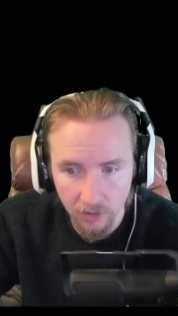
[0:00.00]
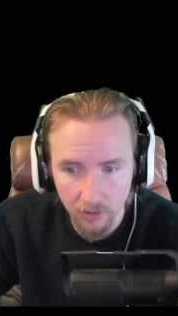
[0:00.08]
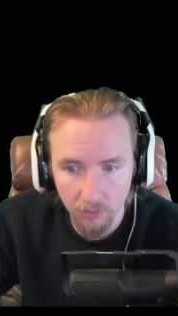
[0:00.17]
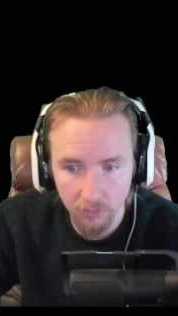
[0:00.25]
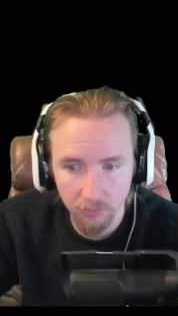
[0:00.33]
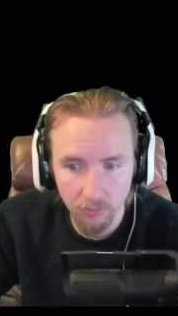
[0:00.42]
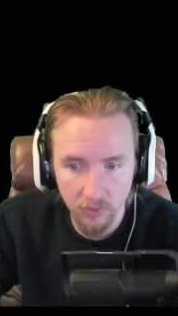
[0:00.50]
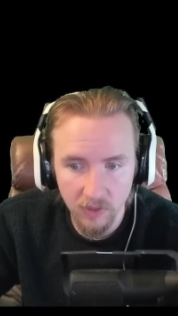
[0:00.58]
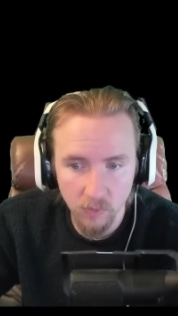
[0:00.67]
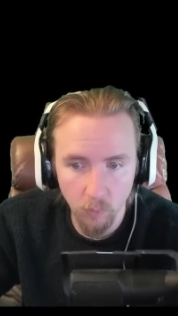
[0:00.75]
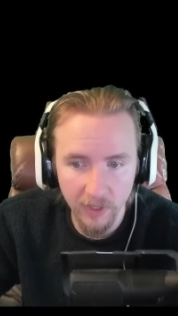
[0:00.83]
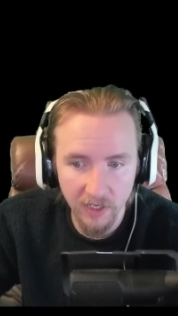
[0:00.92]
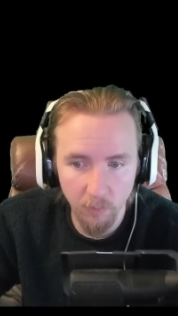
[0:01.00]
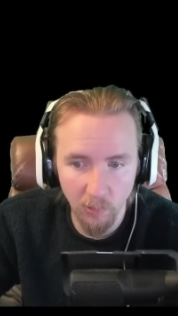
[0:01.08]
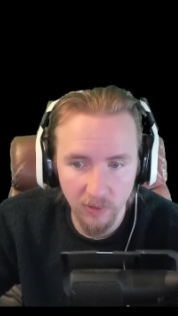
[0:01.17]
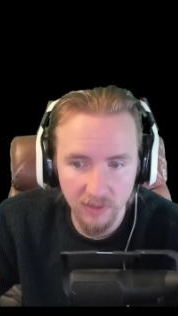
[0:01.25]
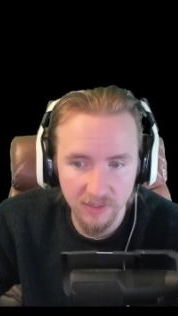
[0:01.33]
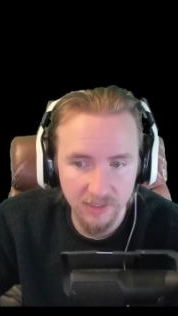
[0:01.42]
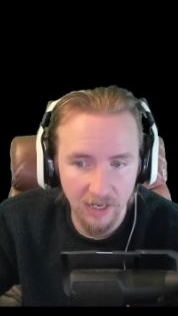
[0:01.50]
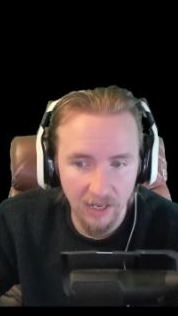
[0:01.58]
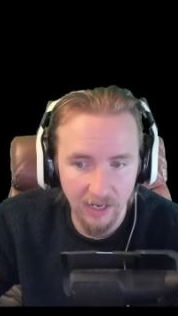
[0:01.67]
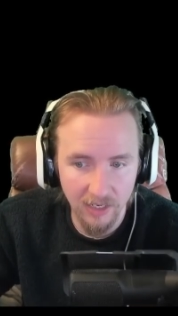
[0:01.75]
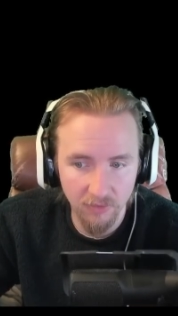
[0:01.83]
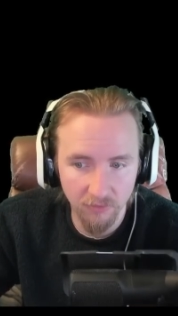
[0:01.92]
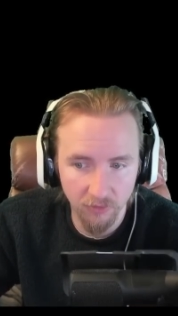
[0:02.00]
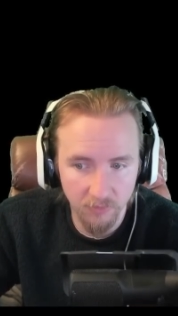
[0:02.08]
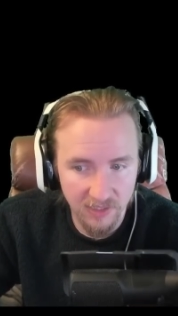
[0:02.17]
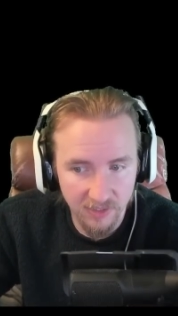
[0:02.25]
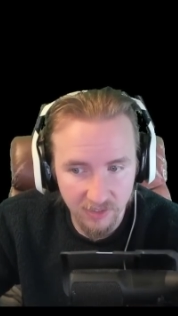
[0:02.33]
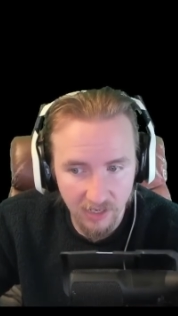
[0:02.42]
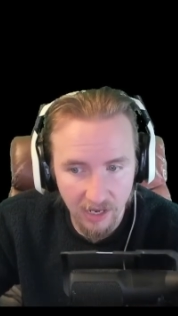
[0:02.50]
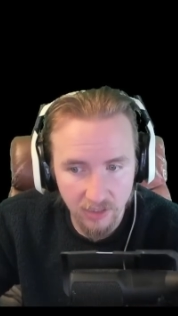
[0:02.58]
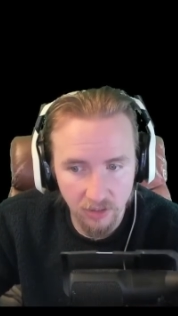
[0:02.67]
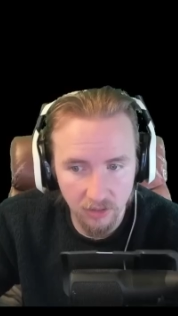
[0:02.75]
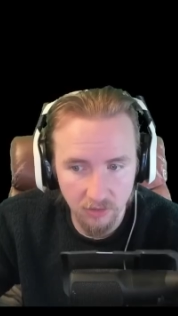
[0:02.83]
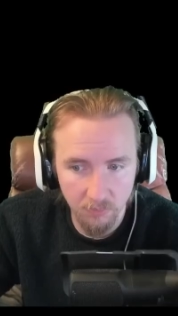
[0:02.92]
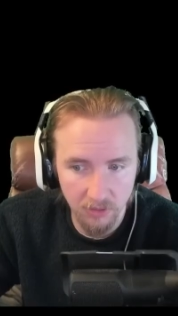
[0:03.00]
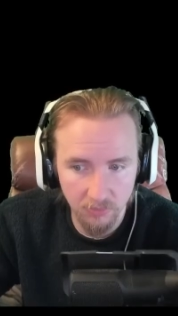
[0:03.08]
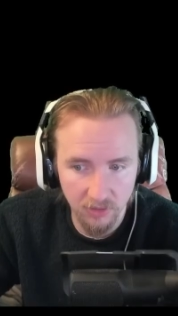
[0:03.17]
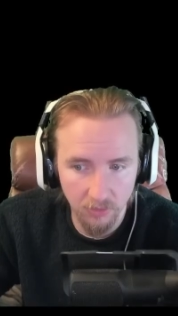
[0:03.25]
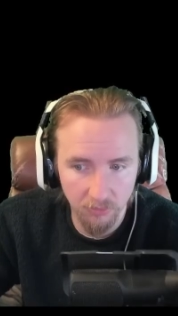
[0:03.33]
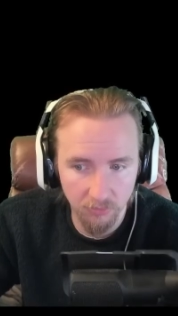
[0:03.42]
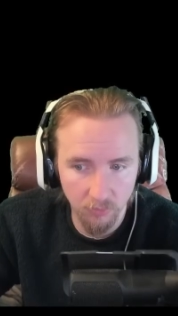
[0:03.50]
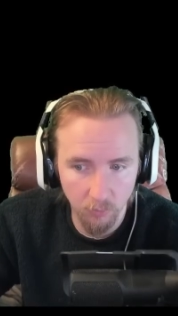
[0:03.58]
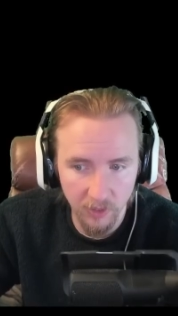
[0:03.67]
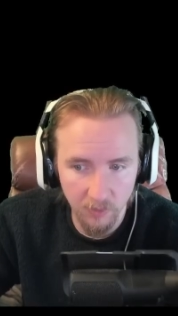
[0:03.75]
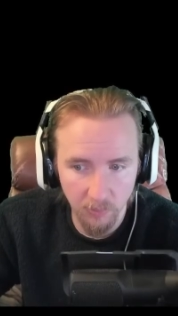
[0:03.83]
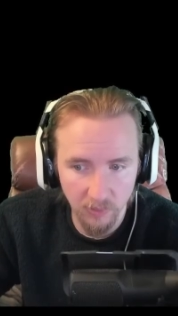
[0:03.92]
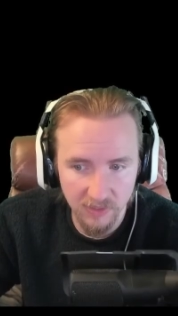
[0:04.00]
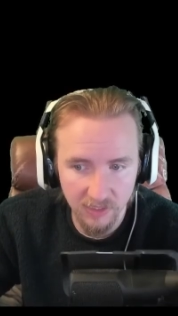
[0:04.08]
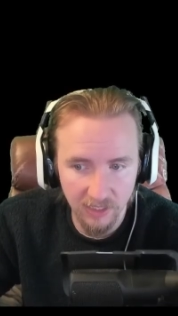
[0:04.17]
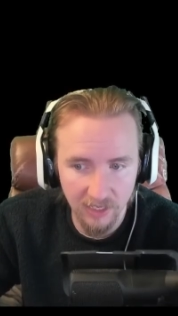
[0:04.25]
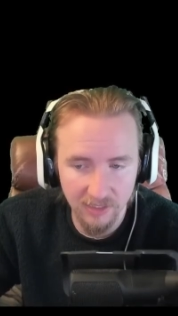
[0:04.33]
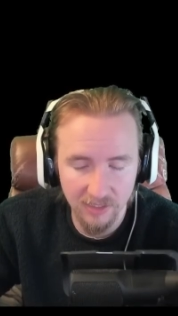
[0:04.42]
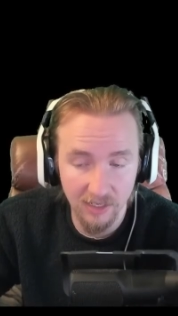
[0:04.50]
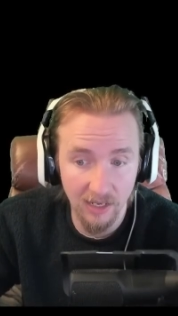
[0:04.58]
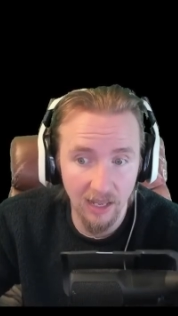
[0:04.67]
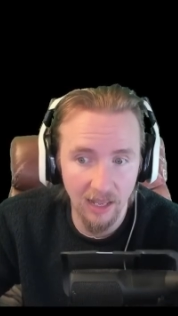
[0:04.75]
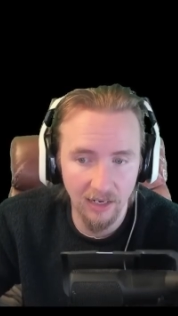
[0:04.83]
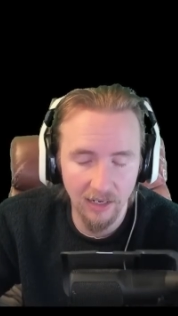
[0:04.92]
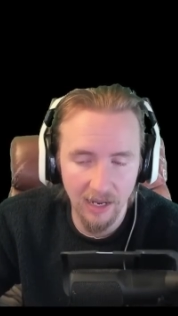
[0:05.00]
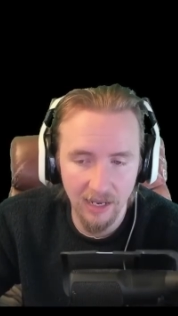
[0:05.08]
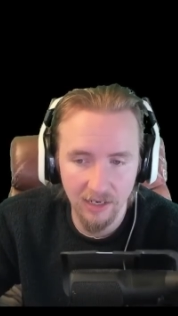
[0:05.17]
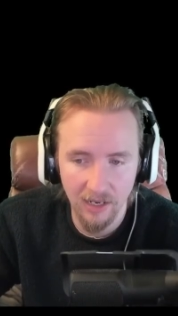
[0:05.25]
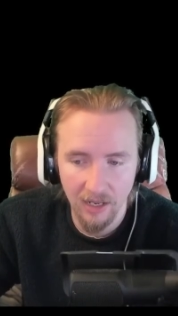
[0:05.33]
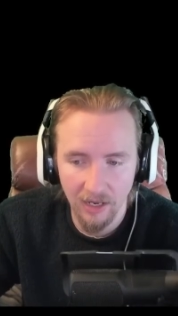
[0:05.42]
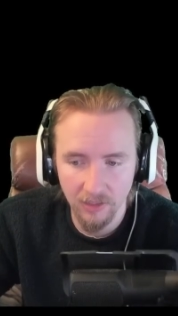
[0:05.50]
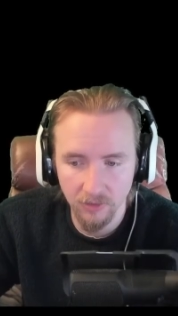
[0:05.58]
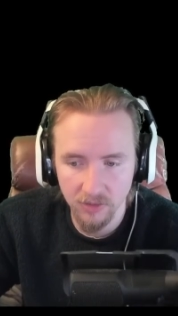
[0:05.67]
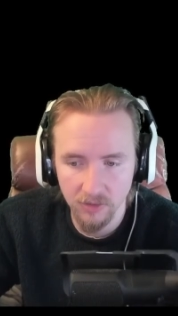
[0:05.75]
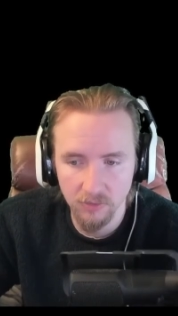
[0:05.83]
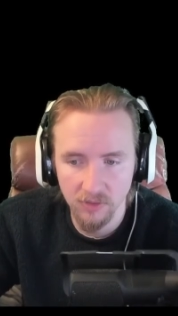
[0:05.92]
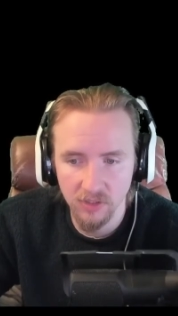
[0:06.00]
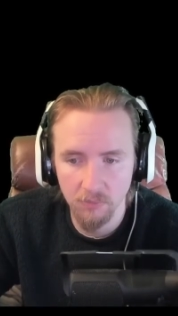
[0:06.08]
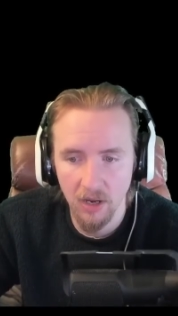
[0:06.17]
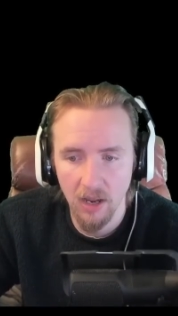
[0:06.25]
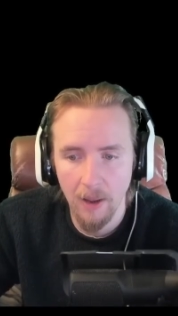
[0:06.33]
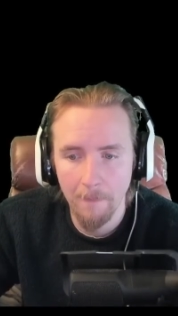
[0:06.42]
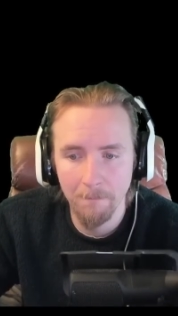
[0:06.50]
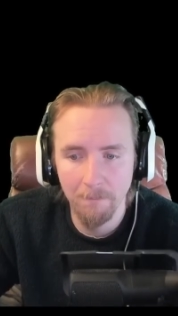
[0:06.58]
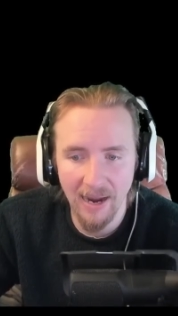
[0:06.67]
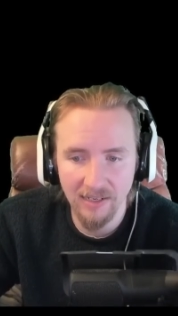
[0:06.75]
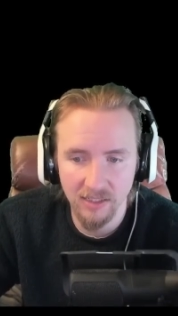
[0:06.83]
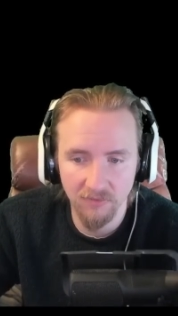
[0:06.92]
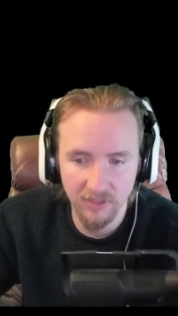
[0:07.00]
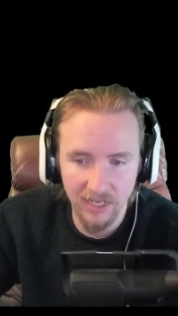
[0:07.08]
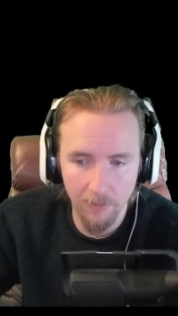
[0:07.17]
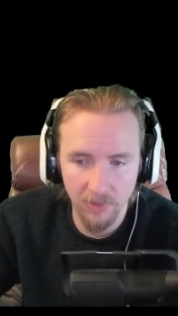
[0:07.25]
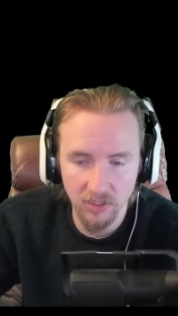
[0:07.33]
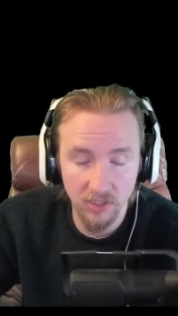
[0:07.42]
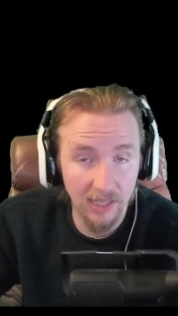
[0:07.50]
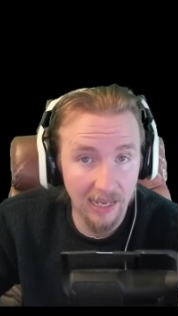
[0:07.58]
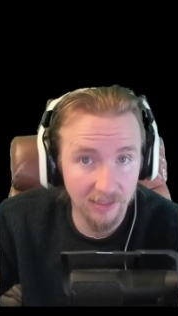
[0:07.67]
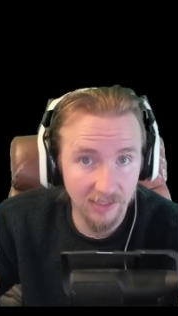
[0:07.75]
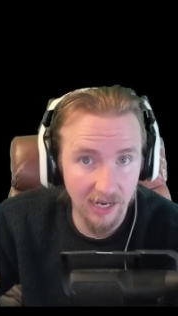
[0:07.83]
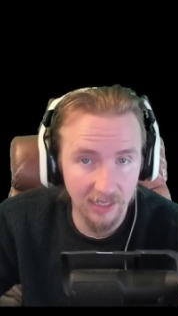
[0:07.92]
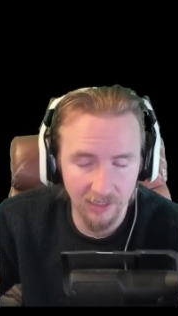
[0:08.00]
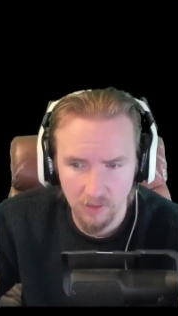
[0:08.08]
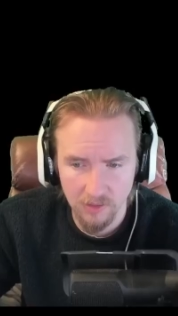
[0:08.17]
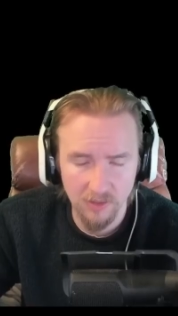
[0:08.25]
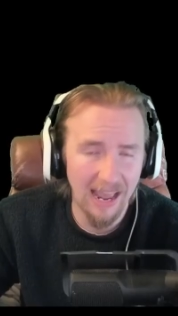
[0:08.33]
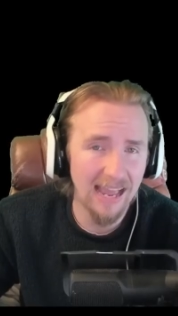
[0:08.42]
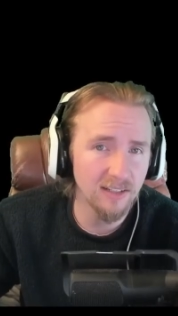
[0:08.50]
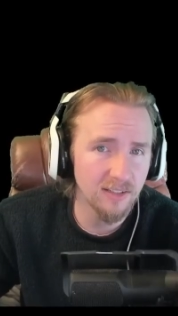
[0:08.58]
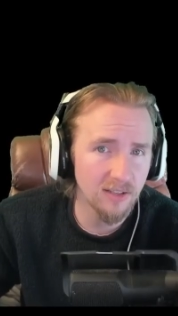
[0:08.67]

go through these weak points, and even from the side you're going to be able to go through the weak points against a Lion, and you'll do some massive damage to that tank. So add